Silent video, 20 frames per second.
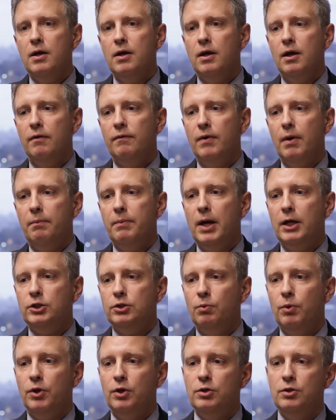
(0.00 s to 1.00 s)
If a
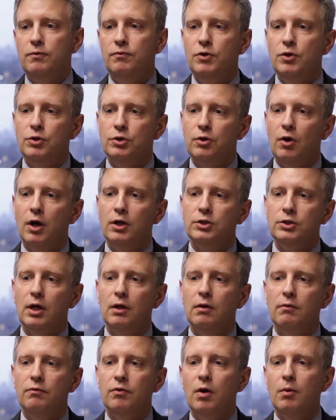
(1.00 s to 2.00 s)
patient with a diffuse large
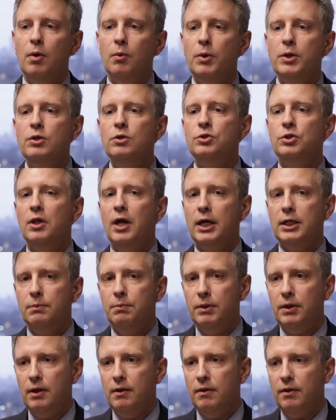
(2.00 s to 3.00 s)
cell lymphoma, we usually like to
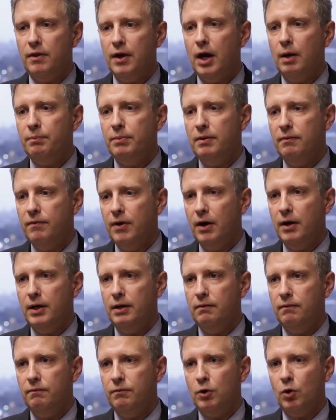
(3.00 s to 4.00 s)
begin therapy
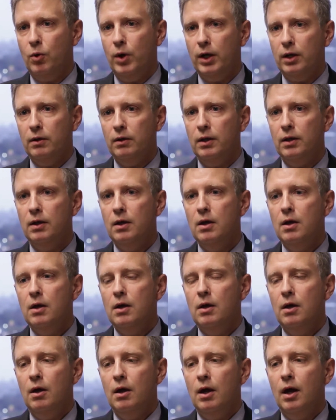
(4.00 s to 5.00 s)
very quickly.
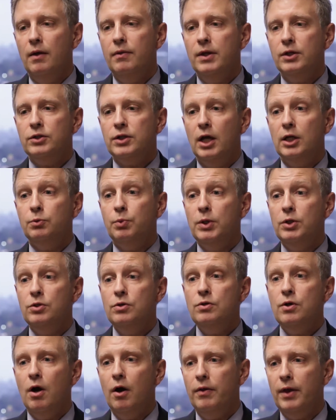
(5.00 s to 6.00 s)
In this case, we do
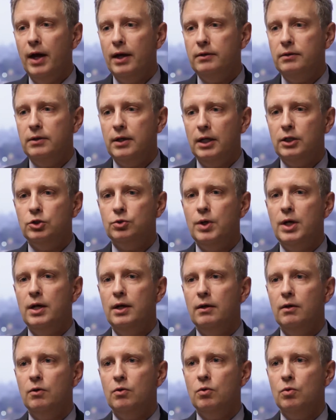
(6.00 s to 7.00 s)
know that
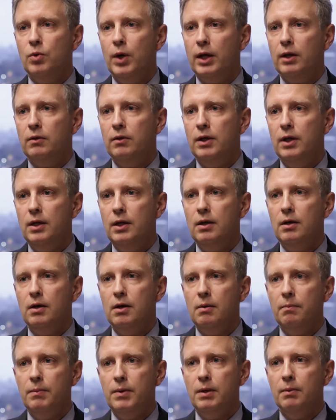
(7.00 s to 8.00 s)
treating quickly
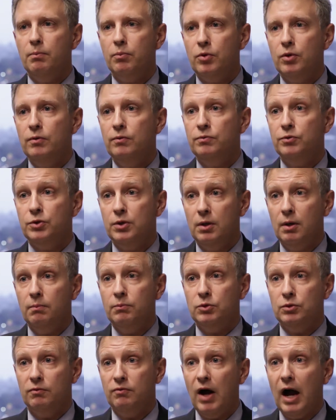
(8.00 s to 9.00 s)
improves
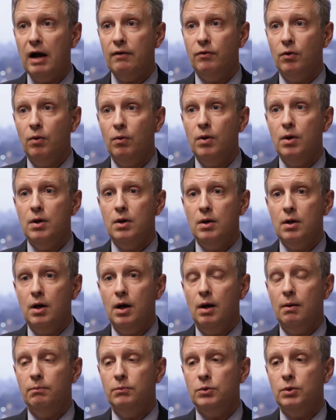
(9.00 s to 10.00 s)
survival
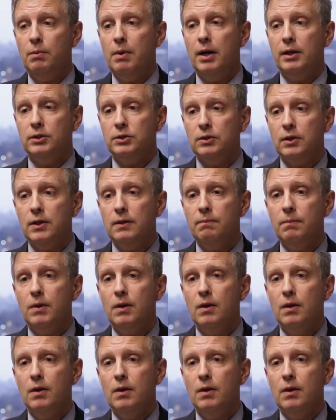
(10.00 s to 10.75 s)
tremendously.